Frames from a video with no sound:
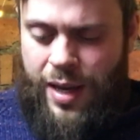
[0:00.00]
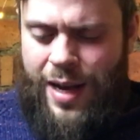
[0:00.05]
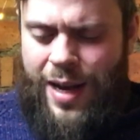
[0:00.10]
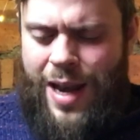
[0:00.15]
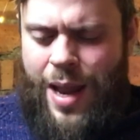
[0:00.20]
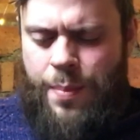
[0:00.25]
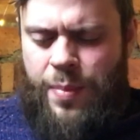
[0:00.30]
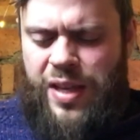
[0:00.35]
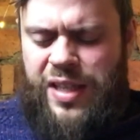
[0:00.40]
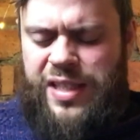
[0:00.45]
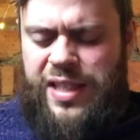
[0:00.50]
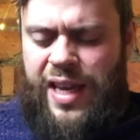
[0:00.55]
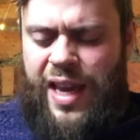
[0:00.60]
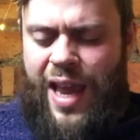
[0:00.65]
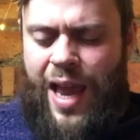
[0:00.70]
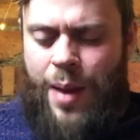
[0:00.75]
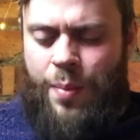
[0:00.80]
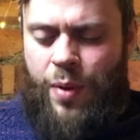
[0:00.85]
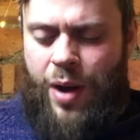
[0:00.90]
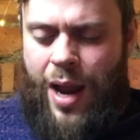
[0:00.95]
Let me see,
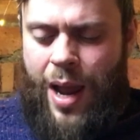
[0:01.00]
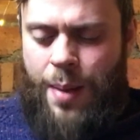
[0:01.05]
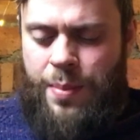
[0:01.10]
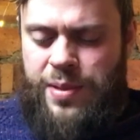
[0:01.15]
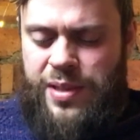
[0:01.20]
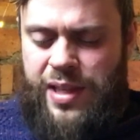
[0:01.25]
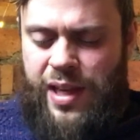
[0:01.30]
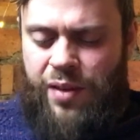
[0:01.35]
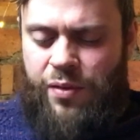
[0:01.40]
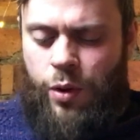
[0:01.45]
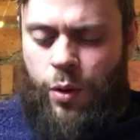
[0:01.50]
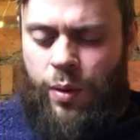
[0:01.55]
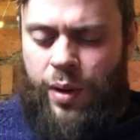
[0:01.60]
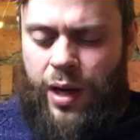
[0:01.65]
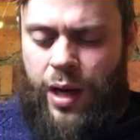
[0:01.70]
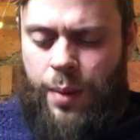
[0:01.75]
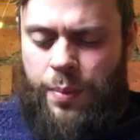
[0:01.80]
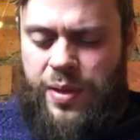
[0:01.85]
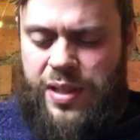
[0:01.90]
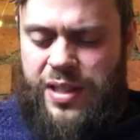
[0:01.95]
Abraham said,
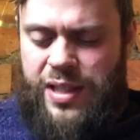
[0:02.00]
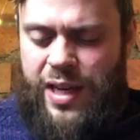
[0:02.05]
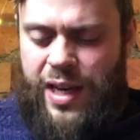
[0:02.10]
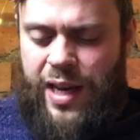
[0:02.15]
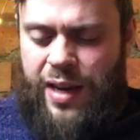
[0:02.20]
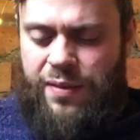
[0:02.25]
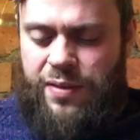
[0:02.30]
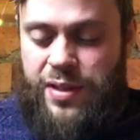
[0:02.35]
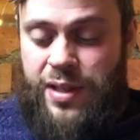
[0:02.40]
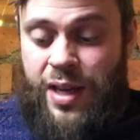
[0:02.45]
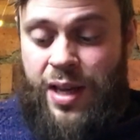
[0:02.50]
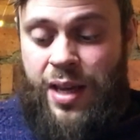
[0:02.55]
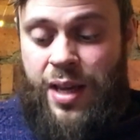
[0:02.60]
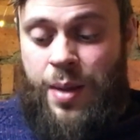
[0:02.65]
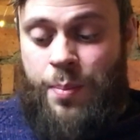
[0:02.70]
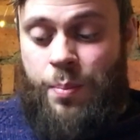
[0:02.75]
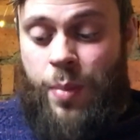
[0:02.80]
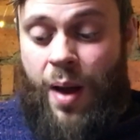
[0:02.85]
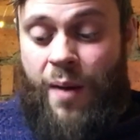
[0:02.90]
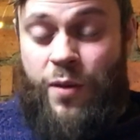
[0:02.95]
rolling up his sleeves.
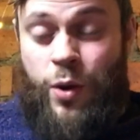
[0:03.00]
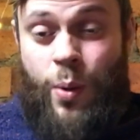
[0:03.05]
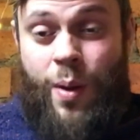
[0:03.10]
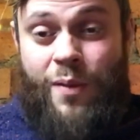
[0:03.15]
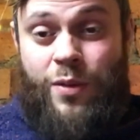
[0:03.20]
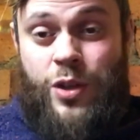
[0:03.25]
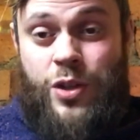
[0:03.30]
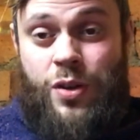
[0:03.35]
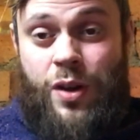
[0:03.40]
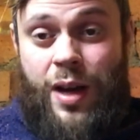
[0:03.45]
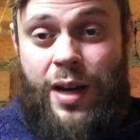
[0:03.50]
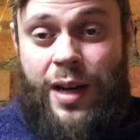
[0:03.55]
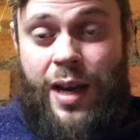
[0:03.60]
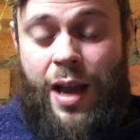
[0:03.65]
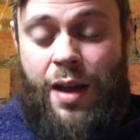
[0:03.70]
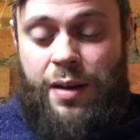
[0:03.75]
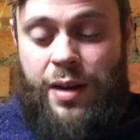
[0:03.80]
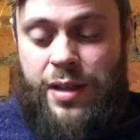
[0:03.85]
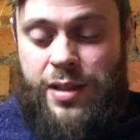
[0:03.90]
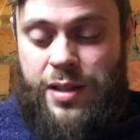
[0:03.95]
But have you ever tried
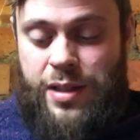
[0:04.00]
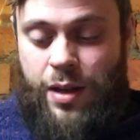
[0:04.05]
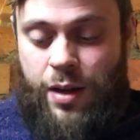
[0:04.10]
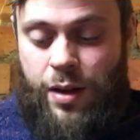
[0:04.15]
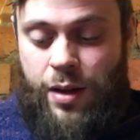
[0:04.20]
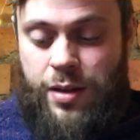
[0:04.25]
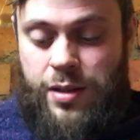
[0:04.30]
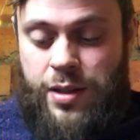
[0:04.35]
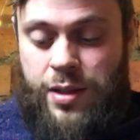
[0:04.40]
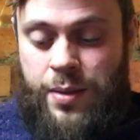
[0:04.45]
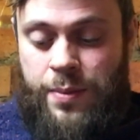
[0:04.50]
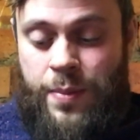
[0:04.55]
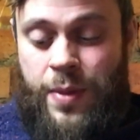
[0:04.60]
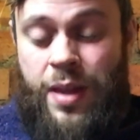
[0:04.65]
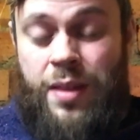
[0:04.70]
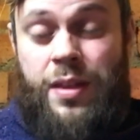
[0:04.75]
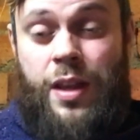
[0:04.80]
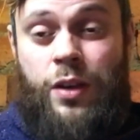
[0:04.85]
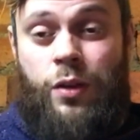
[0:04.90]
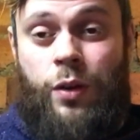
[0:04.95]
counting stars?
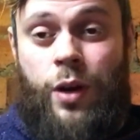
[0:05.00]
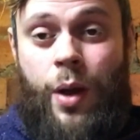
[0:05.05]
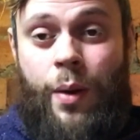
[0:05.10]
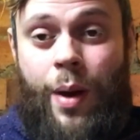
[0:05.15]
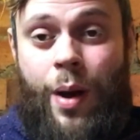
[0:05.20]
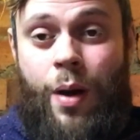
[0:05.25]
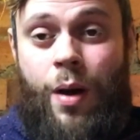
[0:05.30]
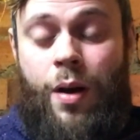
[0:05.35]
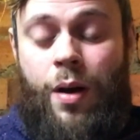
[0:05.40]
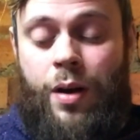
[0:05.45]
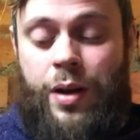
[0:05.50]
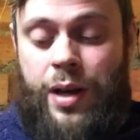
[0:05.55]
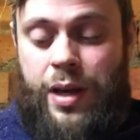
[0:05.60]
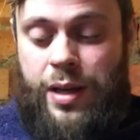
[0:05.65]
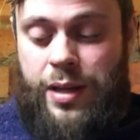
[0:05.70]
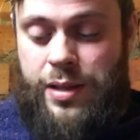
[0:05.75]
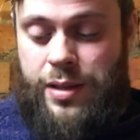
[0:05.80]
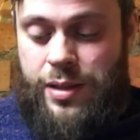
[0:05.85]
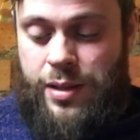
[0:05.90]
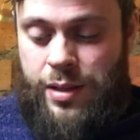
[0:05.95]
Then you'll know how hard
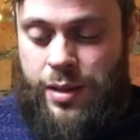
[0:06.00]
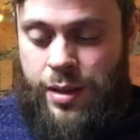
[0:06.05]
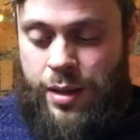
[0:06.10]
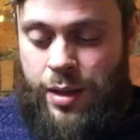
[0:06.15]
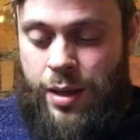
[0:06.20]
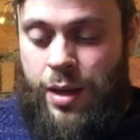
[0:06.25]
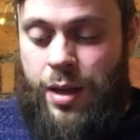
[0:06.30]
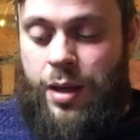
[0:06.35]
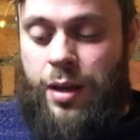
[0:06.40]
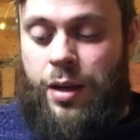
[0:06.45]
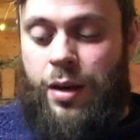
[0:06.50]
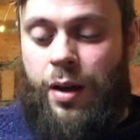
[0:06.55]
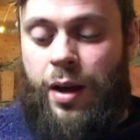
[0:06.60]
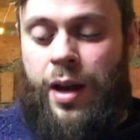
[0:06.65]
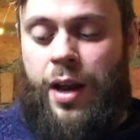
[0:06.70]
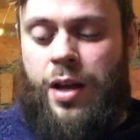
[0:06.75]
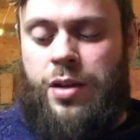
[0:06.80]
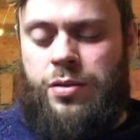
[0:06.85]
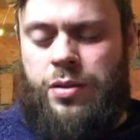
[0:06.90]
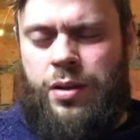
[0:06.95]
it is.
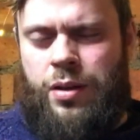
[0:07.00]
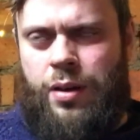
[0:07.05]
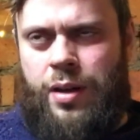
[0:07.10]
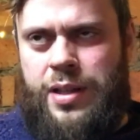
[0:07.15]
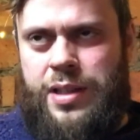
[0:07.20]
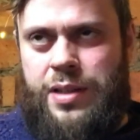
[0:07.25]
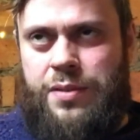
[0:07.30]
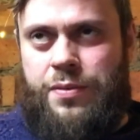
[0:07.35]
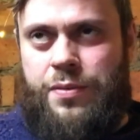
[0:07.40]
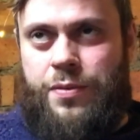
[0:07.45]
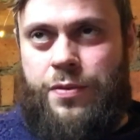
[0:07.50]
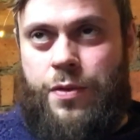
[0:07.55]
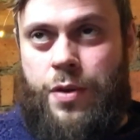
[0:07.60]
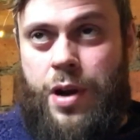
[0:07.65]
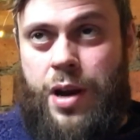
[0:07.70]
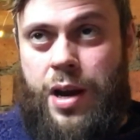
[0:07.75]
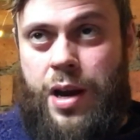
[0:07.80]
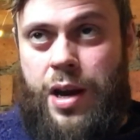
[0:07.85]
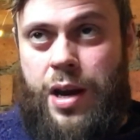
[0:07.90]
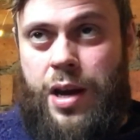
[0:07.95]

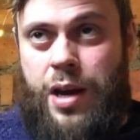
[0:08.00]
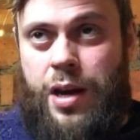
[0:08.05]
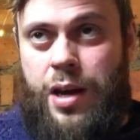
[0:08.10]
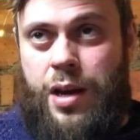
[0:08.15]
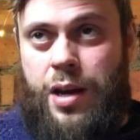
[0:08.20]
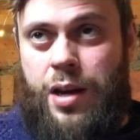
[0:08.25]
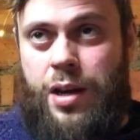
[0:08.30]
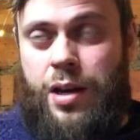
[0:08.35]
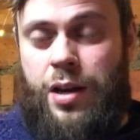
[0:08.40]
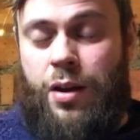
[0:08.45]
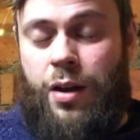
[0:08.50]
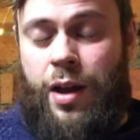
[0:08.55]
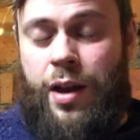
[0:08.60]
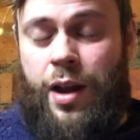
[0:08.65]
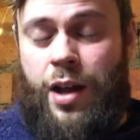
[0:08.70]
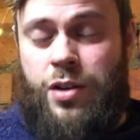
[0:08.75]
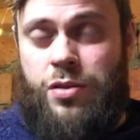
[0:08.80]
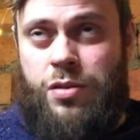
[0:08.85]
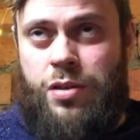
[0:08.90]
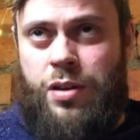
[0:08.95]
993,
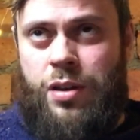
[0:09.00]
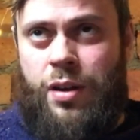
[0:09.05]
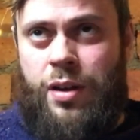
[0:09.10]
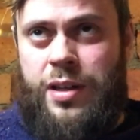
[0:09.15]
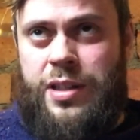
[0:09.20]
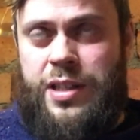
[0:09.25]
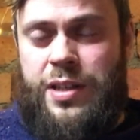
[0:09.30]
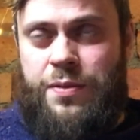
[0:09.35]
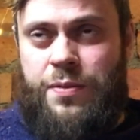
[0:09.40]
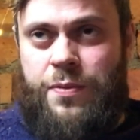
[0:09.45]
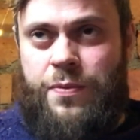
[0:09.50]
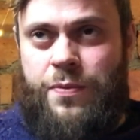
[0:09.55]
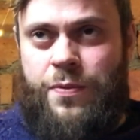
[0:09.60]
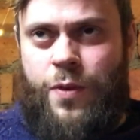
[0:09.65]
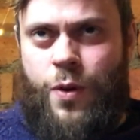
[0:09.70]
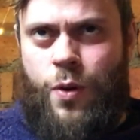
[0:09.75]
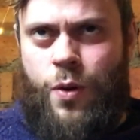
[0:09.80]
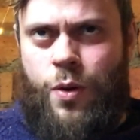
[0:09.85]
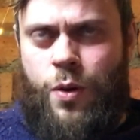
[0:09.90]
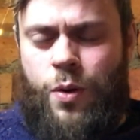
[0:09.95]

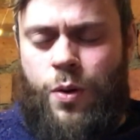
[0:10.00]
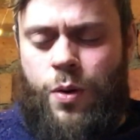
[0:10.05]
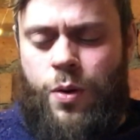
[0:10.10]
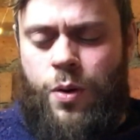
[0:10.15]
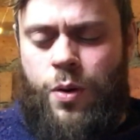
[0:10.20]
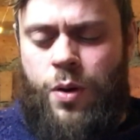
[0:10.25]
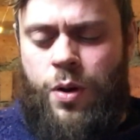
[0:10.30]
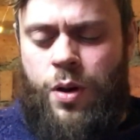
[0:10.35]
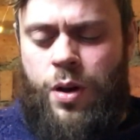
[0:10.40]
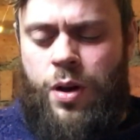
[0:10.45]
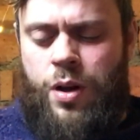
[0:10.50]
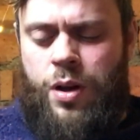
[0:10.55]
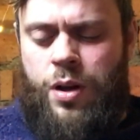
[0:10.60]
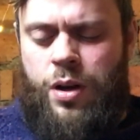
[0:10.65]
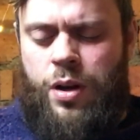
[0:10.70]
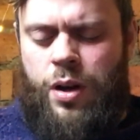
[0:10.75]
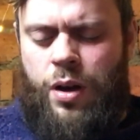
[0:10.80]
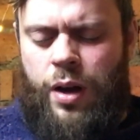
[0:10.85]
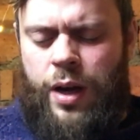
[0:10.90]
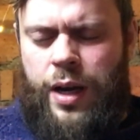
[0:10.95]
994,
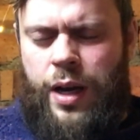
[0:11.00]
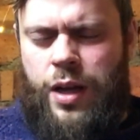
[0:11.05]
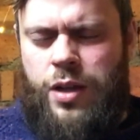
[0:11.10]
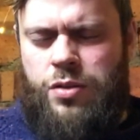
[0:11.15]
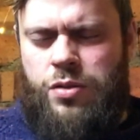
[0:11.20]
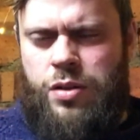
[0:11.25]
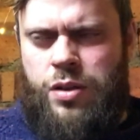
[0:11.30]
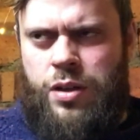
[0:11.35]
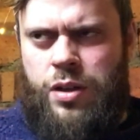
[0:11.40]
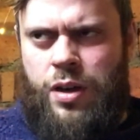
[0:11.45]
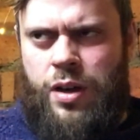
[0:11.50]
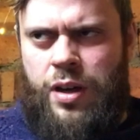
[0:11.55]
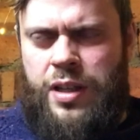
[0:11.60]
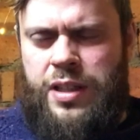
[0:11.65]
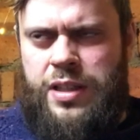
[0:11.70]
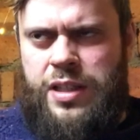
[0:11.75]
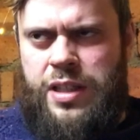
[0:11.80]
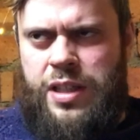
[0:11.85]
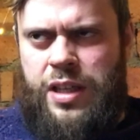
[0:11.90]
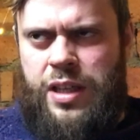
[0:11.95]

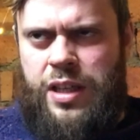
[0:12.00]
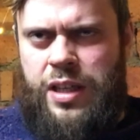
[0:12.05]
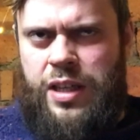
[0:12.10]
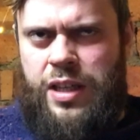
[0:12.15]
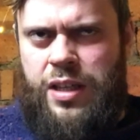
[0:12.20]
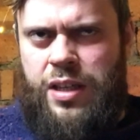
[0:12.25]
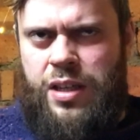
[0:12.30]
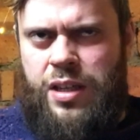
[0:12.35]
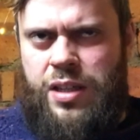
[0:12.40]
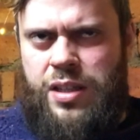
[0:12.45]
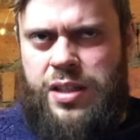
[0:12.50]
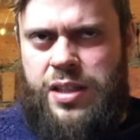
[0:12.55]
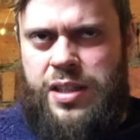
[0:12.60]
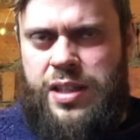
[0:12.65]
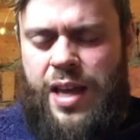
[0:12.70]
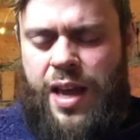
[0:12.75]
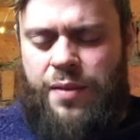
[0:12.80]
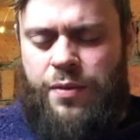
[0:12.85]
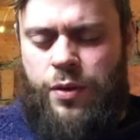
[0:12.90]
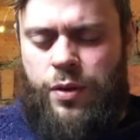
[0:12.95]

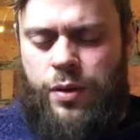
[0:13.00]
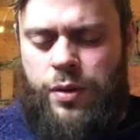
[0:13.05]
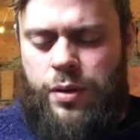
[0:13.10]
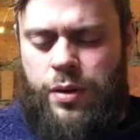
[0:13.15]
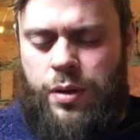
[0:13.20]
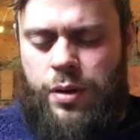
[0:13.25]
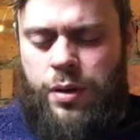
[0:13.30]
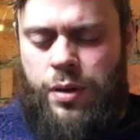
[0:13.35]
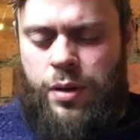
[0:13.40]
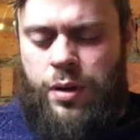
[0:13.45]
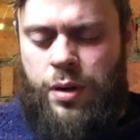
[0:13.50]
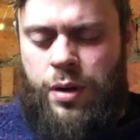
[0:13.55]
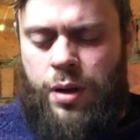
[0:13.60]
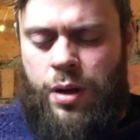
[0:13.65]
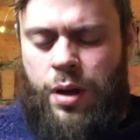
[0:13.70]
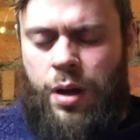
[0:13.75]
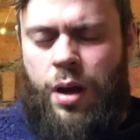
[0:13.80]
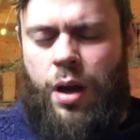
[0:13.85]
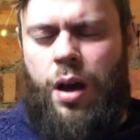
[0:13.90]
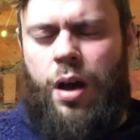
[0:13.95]
997.
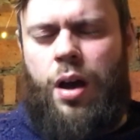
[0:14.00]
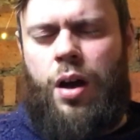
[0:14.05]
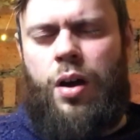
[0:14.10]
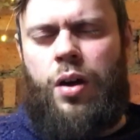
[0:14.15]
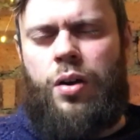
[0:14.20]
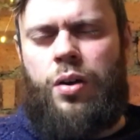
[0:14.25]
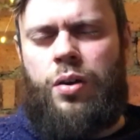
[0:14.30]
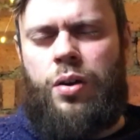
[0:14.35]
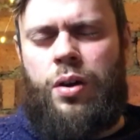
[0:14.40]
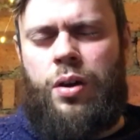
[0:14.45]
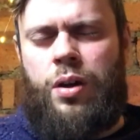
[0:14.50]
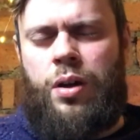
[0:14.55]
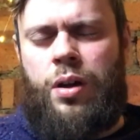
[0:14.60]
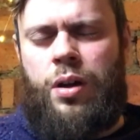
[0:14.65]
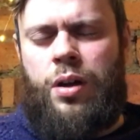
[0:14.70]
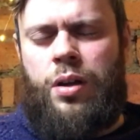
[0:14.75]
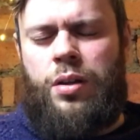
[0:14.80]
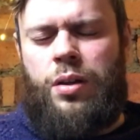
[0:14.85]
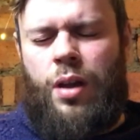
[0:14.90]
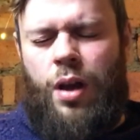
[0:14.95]
Uh-oh.
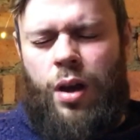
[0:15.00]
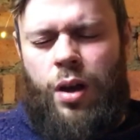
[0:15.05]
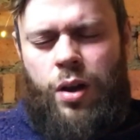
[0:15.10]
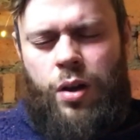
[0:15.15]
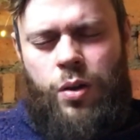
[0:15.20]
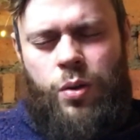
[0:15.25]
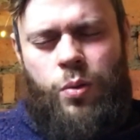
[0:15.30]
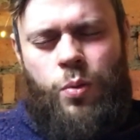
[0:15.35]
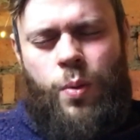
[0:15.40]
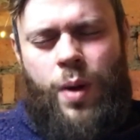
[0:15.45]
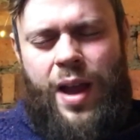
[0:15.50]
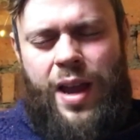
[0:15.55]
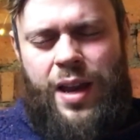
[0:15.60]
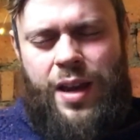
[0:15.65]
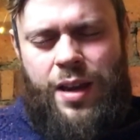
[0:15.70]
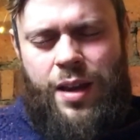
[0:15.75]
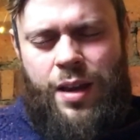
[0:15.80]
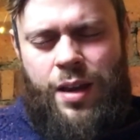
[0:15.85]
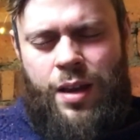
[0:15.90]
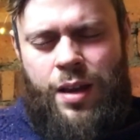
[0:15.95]
No, wait.